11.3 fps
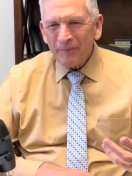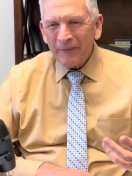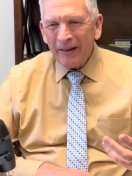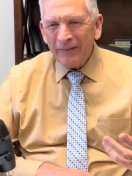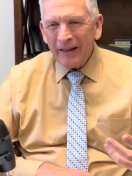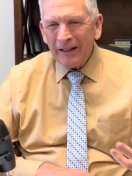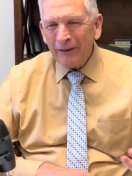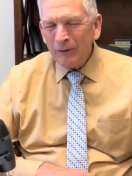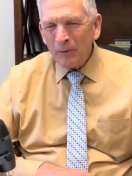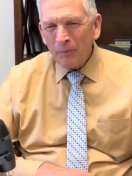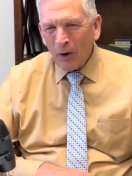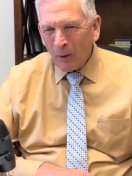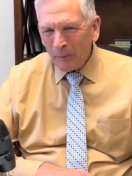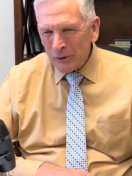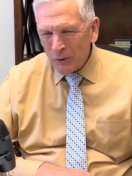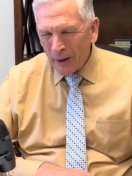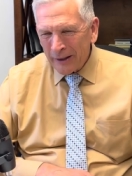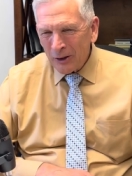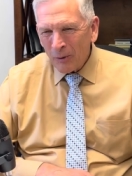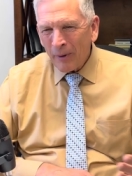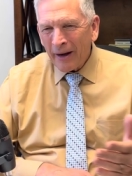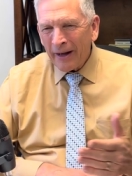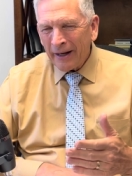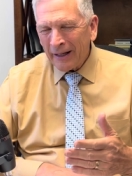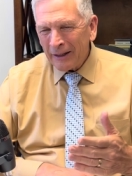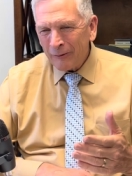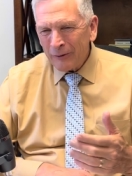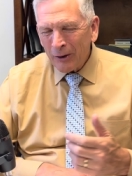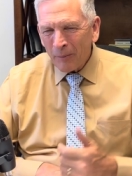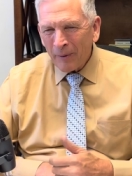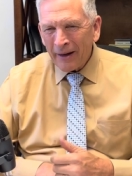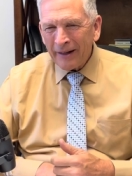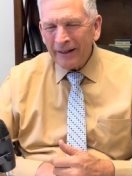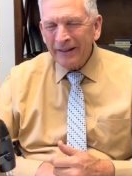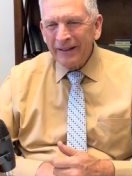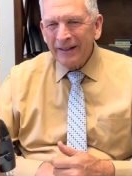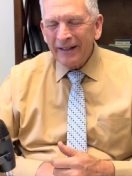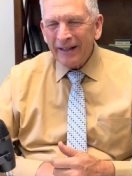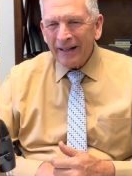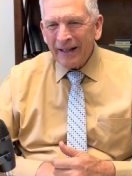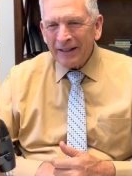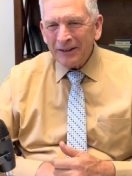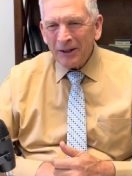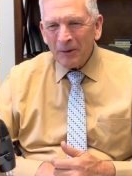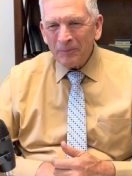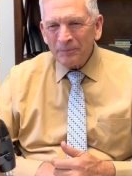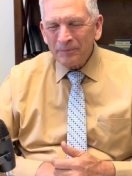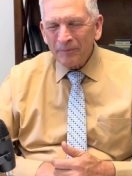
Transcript: and they lived in apartments right nearby, and I lived nearby, and and um,